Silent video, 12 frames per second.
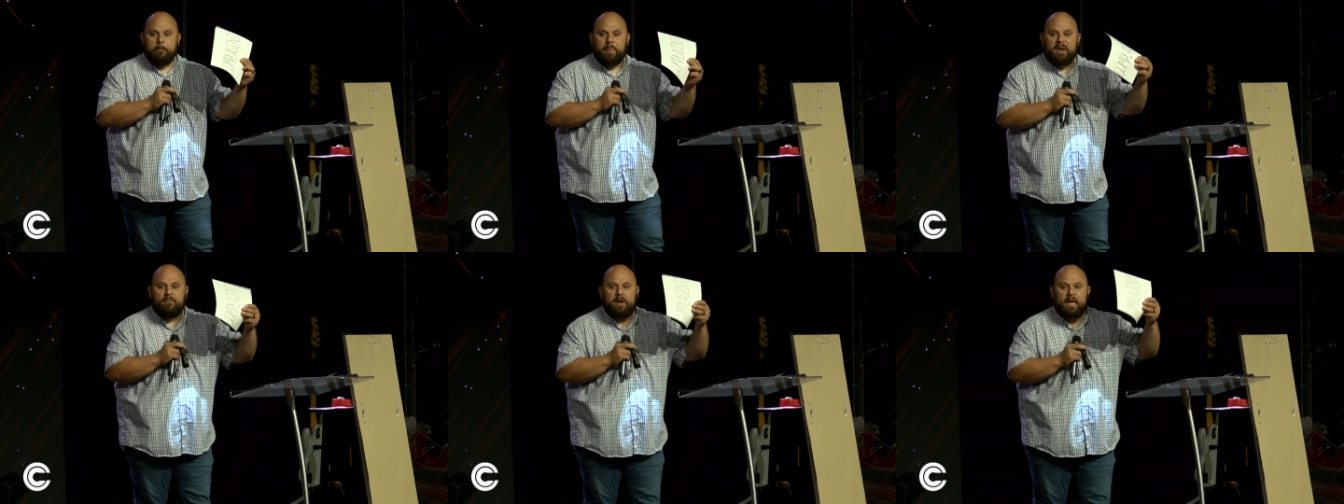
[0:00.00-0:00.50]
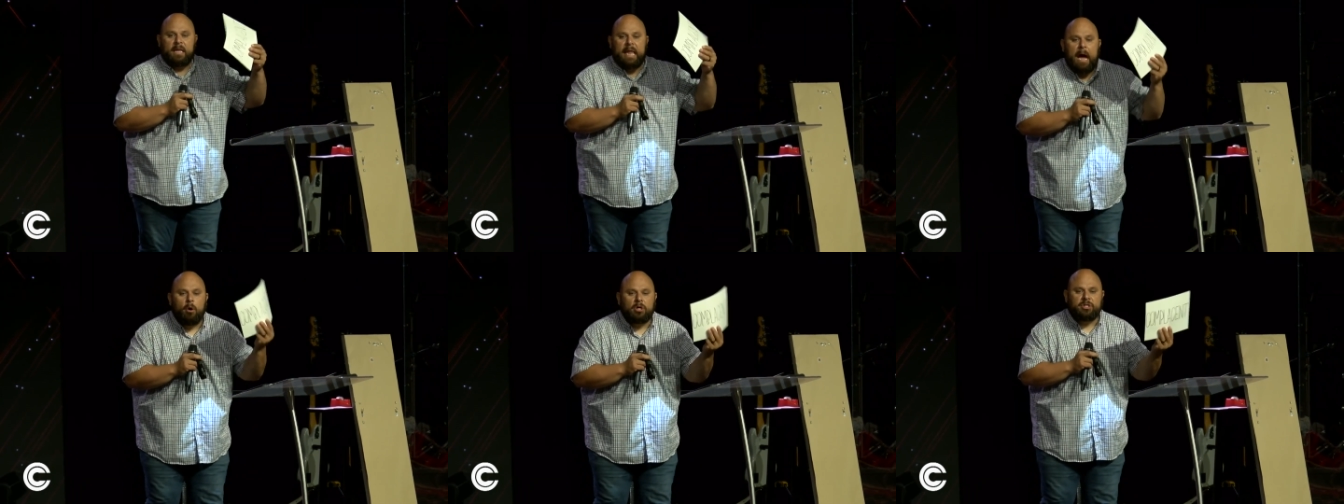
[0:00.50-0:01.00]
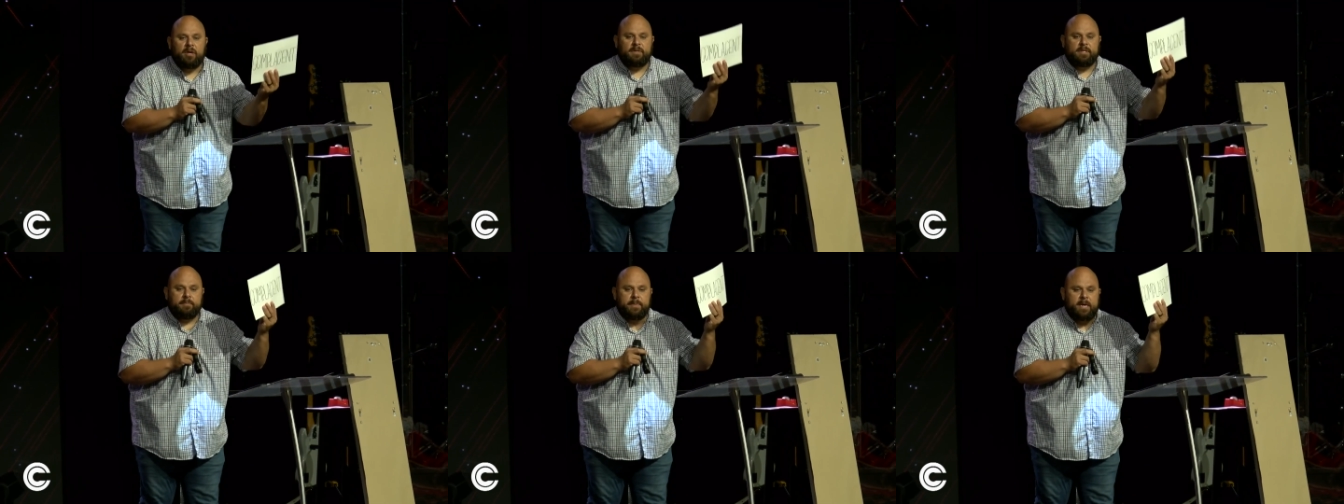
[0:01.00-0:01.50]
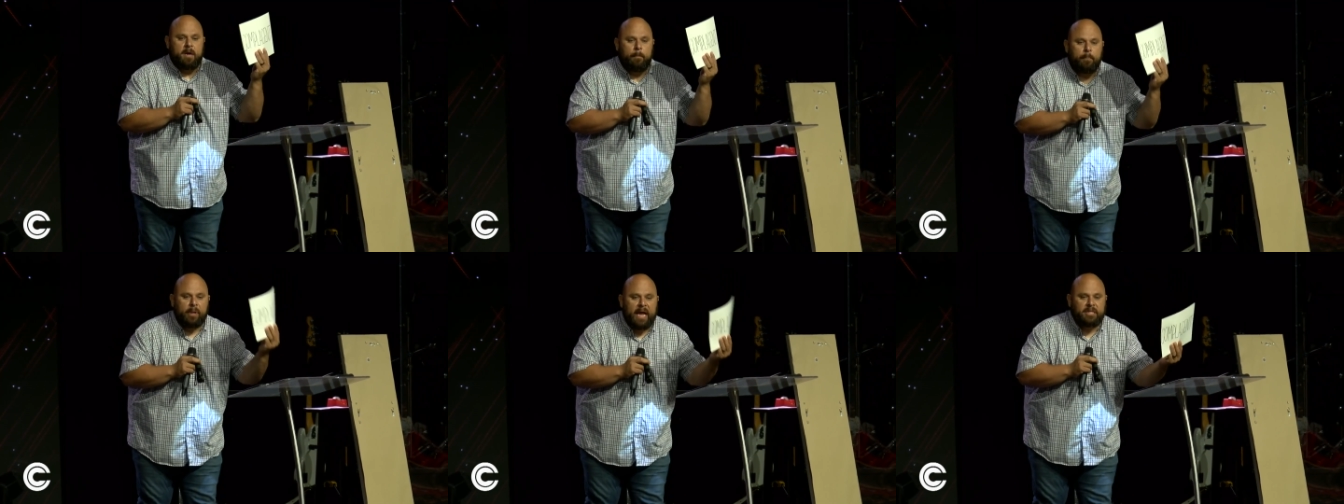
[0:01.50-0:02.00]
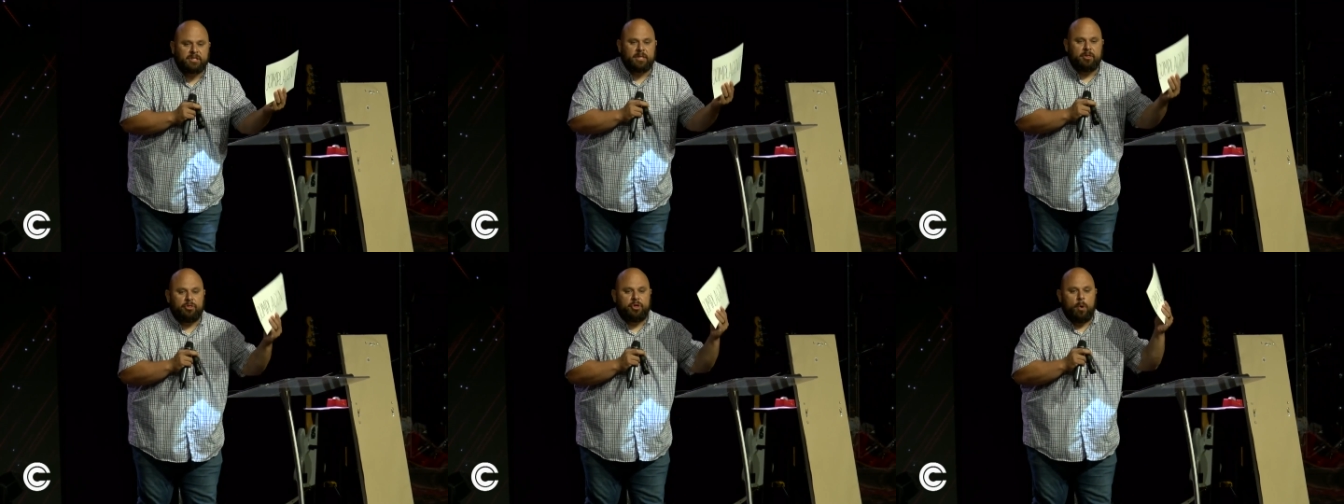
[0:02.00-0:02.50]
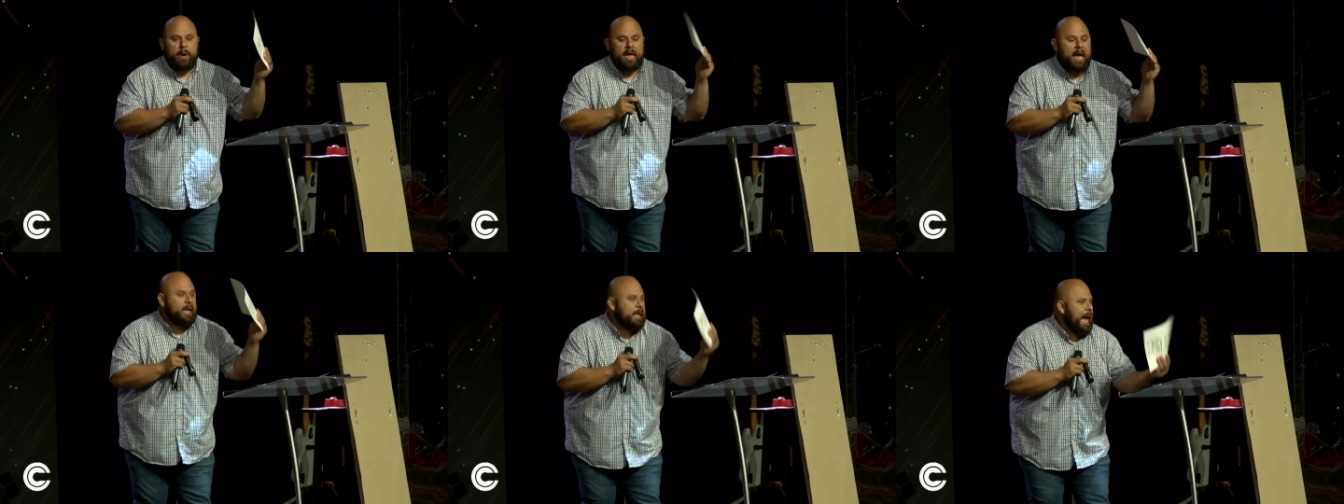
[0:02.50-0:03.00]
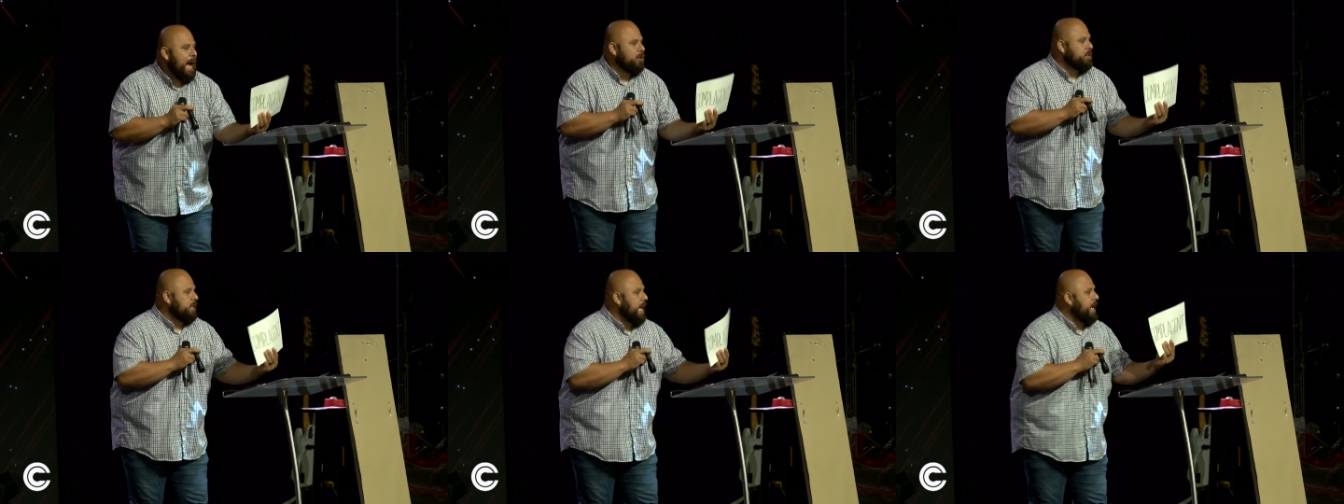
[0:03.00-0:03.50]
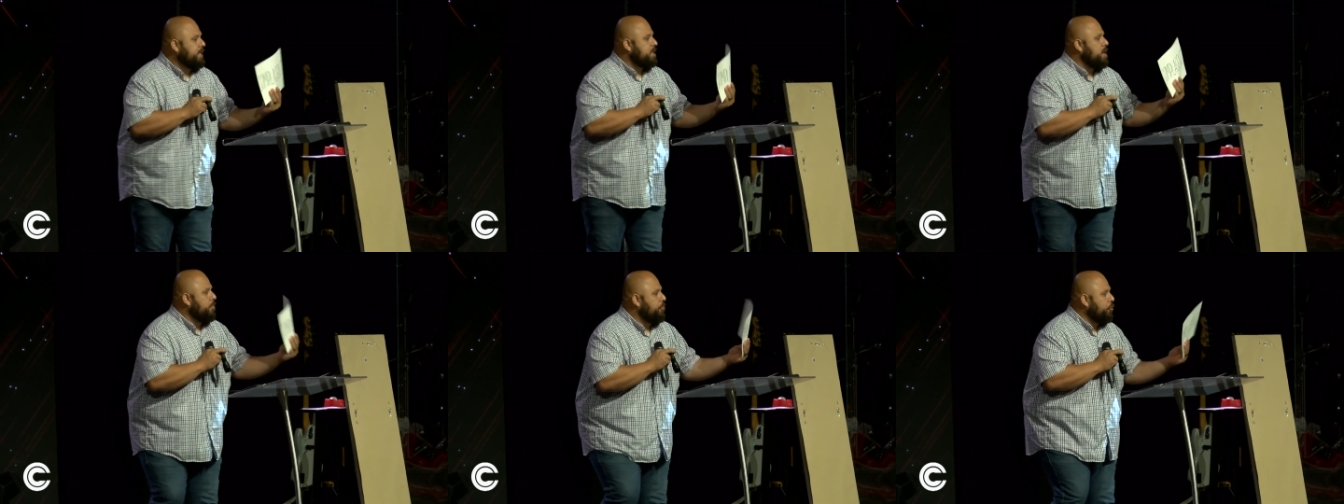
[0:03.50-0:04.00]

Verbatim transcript: But if we allow ourselves to be complacent, though it allows light to come